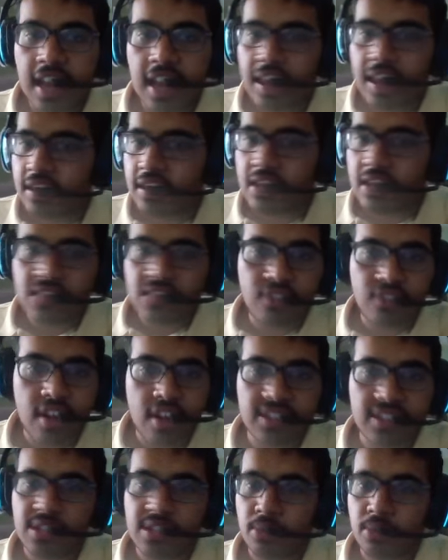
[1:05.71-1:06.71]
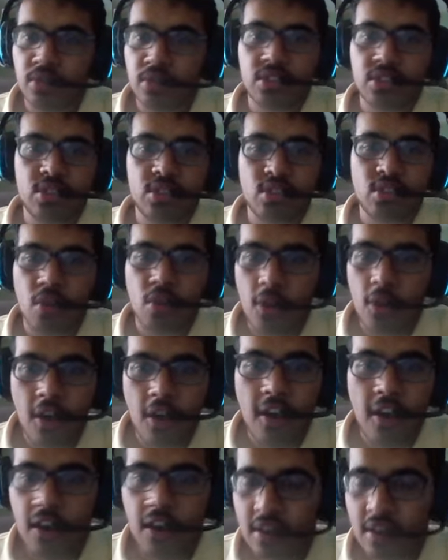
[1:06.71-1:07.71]
this France team looks so
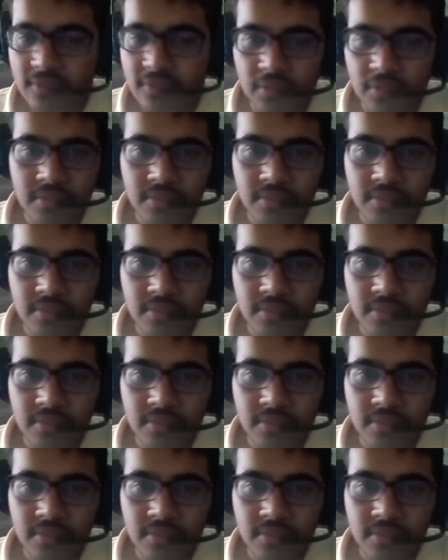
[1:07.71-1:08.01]
awful.